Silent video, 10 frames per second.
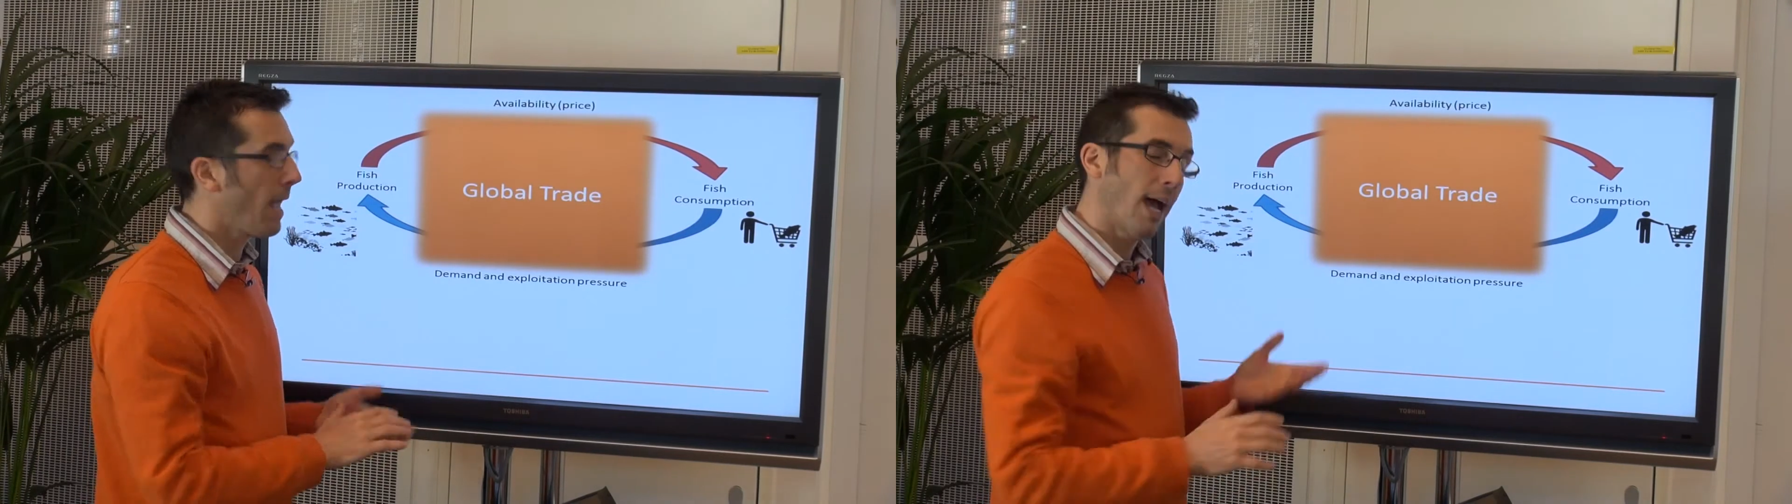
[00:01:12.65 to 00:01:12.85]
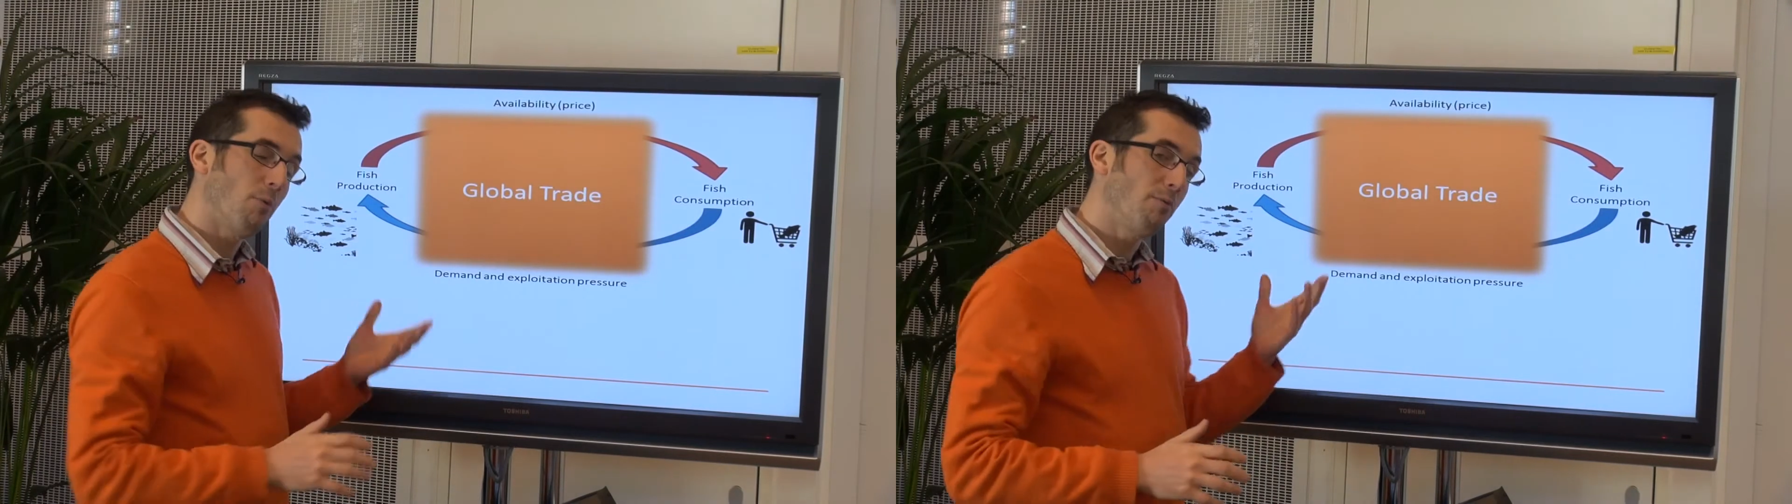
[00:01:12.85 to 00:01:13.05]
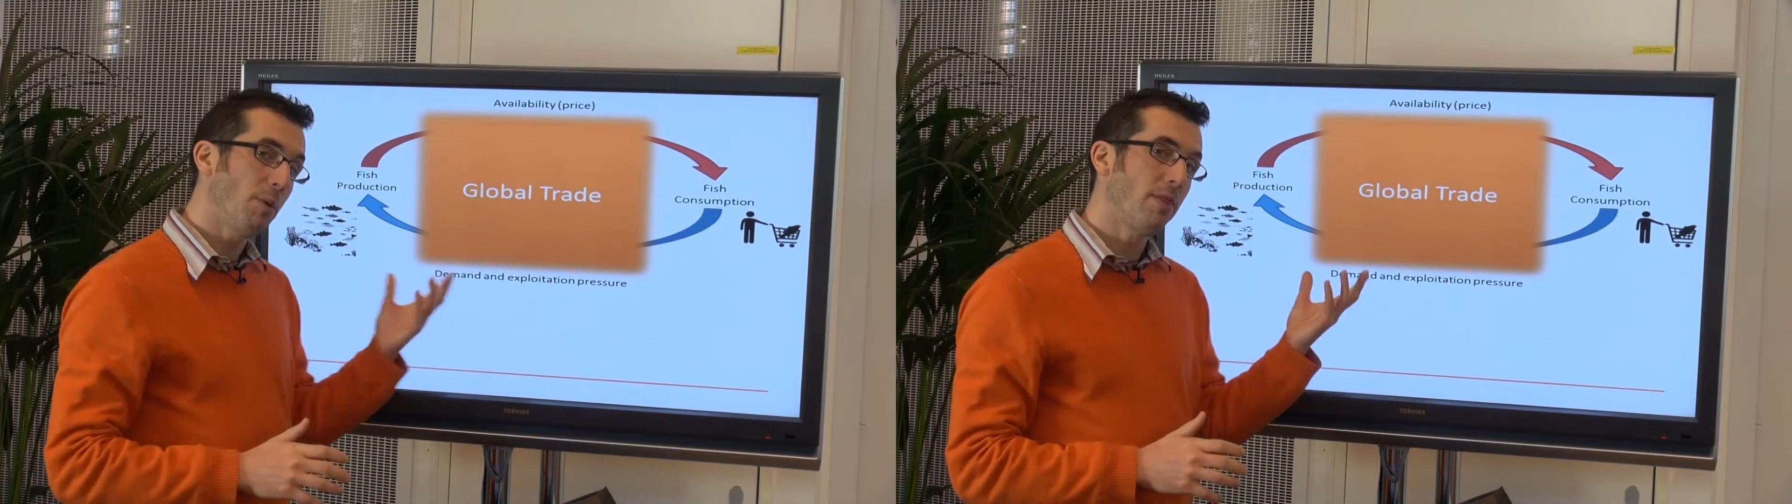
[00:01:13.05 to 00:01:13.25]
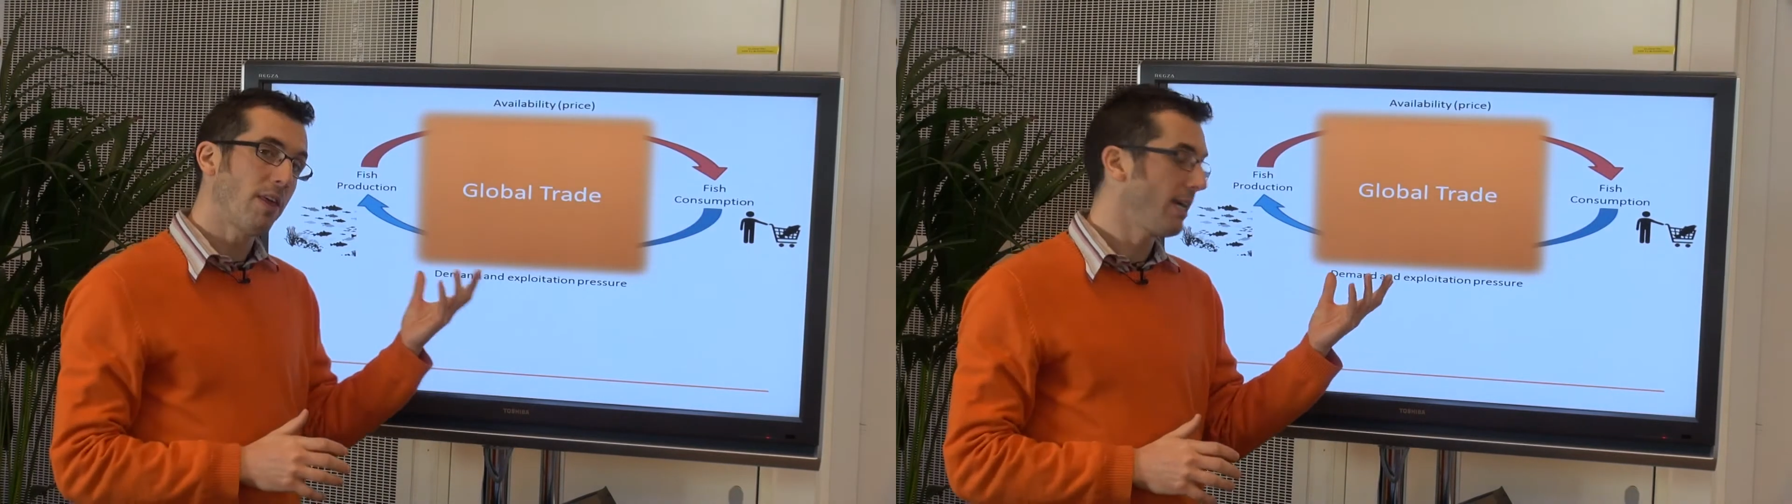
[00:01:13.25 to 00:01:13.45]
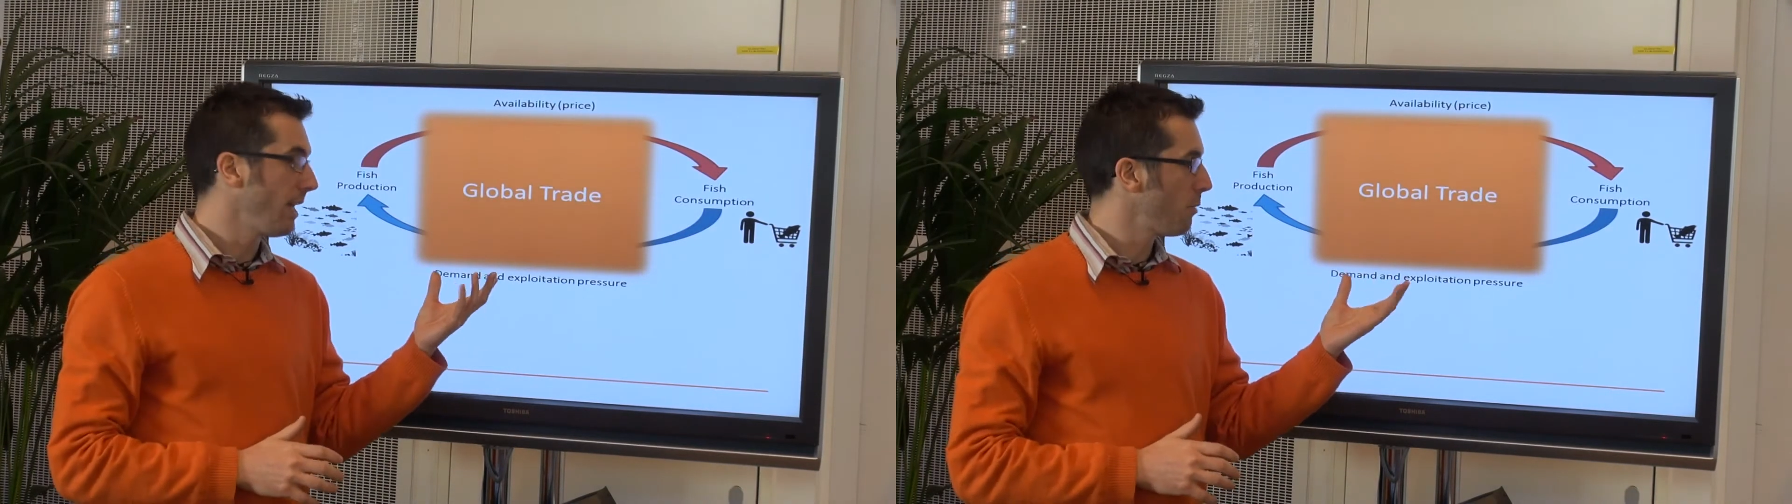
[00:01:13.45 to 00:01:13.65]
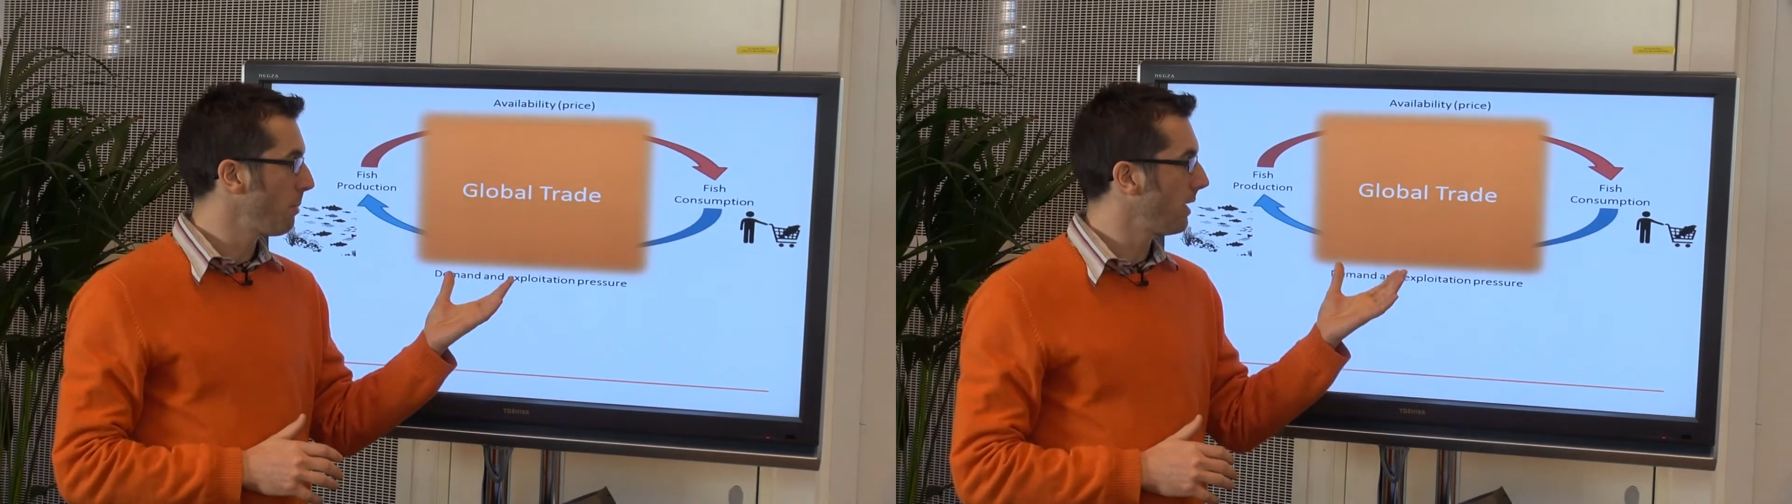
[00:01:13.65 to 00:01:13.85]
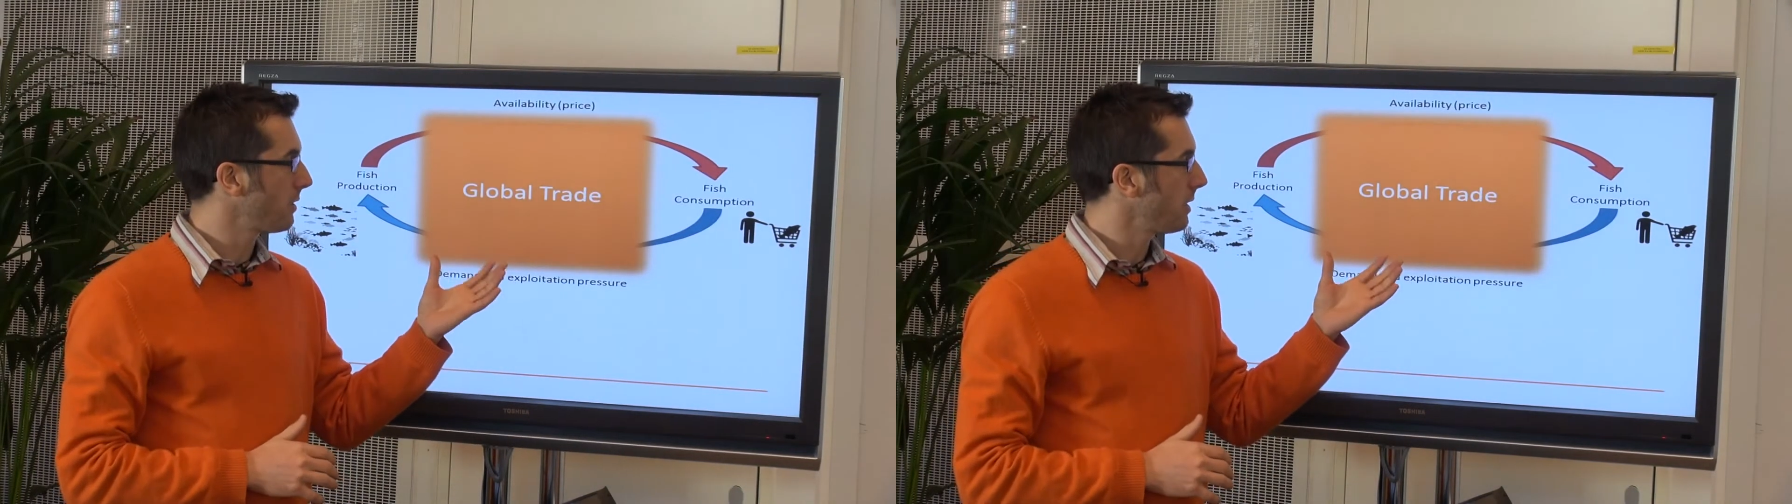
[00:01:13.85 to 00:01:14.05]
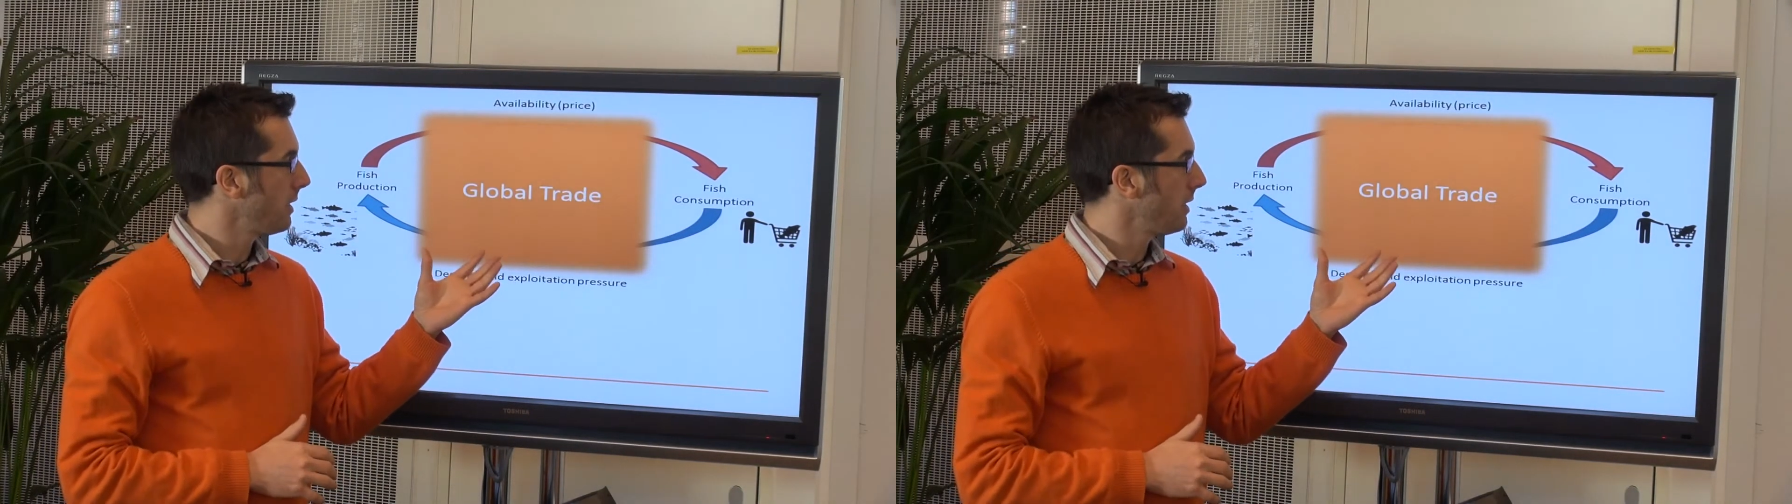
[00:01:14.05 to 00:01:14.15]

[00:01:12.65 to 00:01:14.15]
And we've been thinking about